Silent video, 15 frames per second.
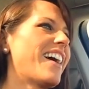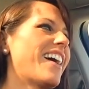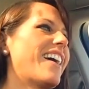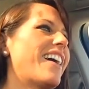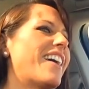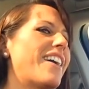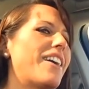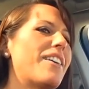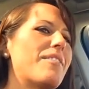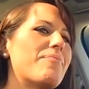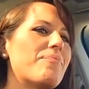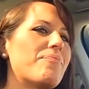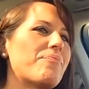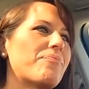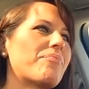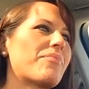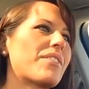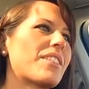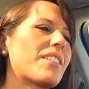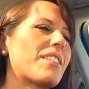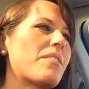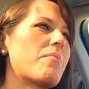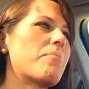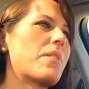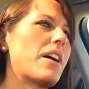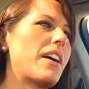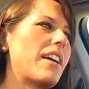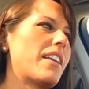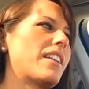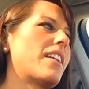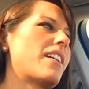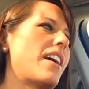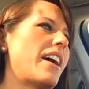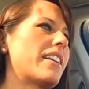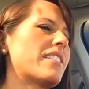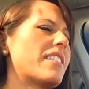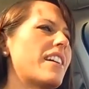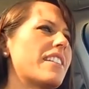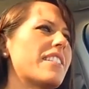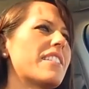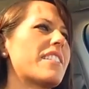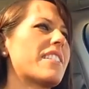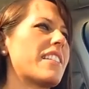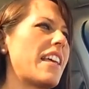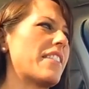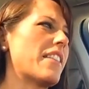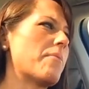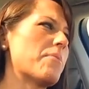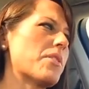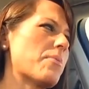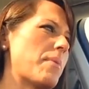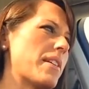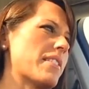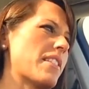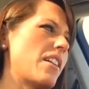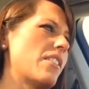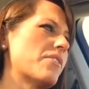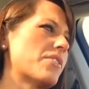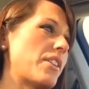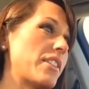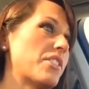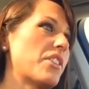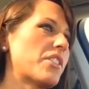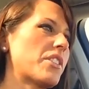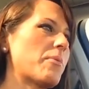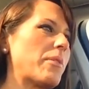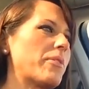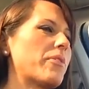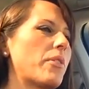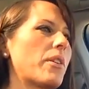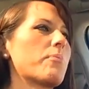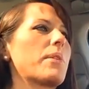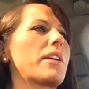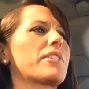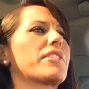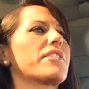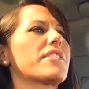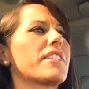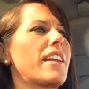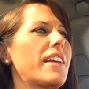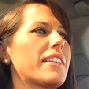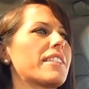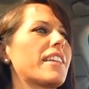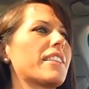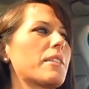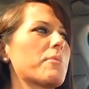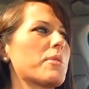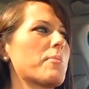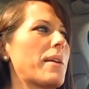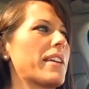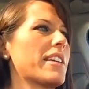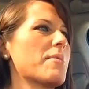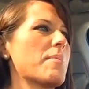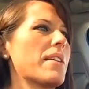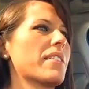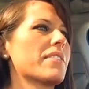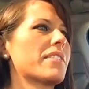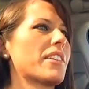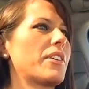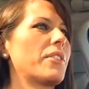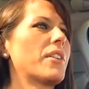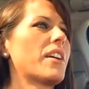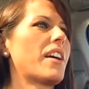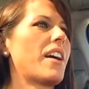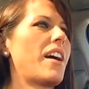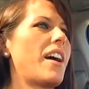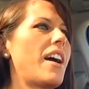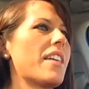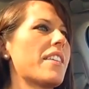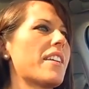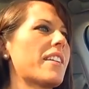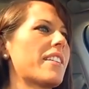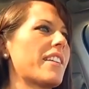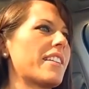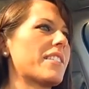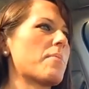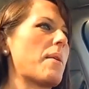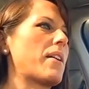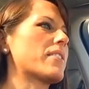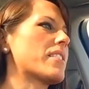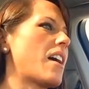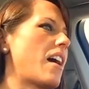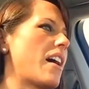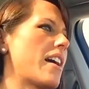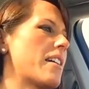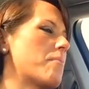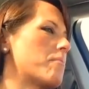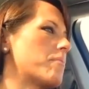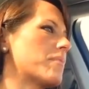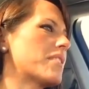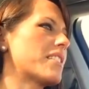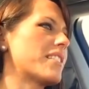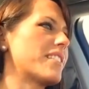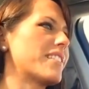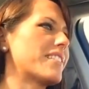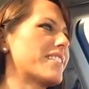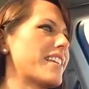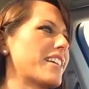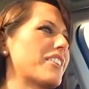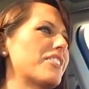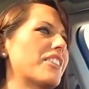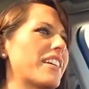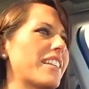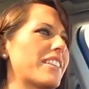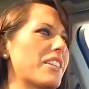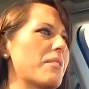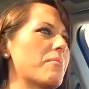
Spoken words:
But I did send them to myself. So I took the before pictures and I sent them to my email. So I think it's about time to take a look at them